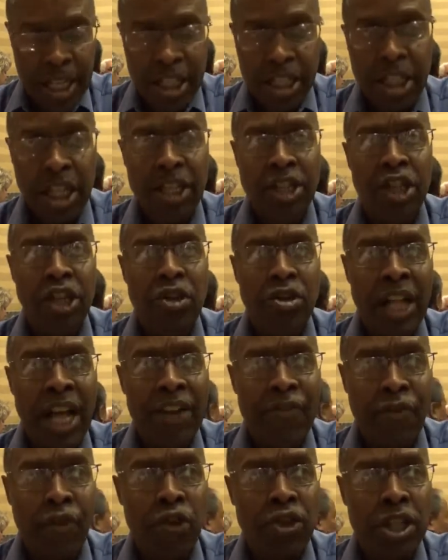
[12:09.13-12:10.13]
Yes, they do.
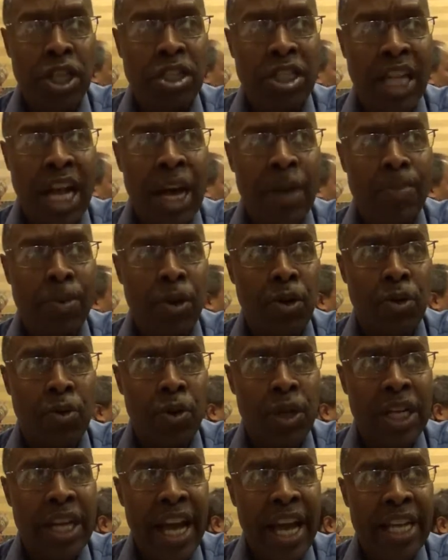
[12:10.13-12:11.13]
Like for an example,
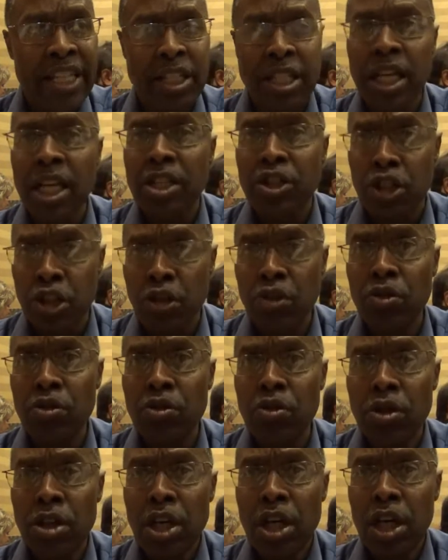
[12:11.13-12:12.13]
we had 2
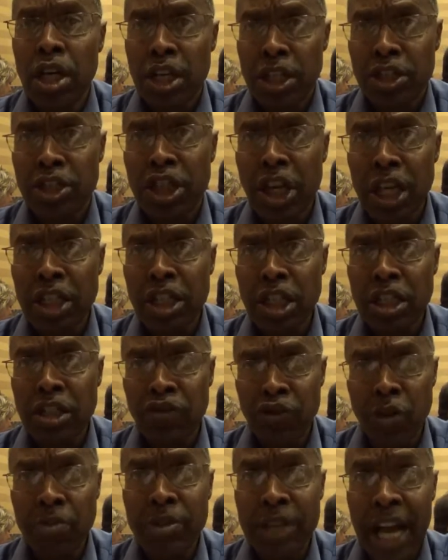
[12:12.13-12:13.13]

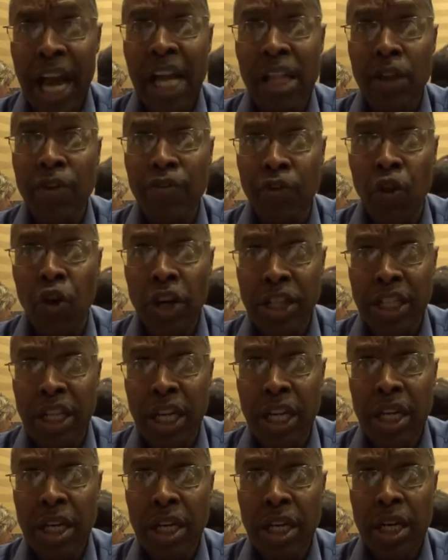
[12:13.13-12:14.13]
judges from
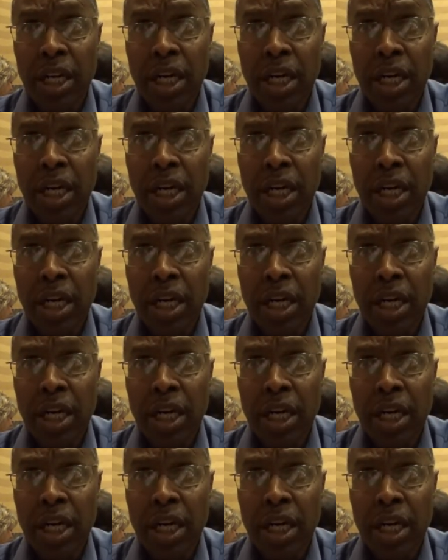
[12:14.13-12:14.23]
California